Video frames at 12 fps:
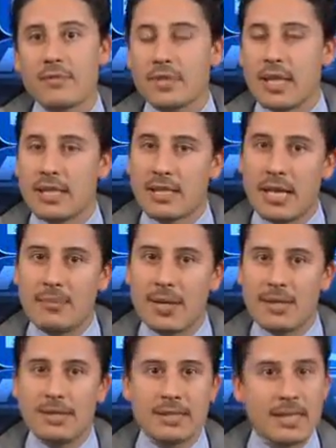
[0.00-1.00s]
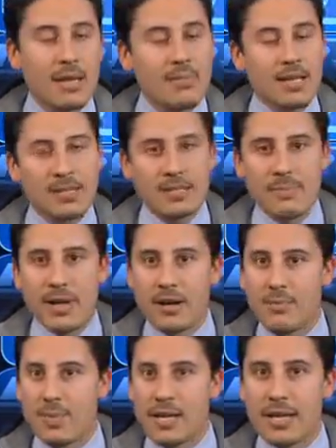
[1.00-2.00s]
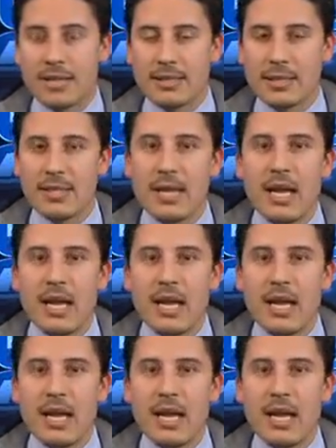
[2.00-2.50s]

If you say 10 minutes, 10 minutes better be it.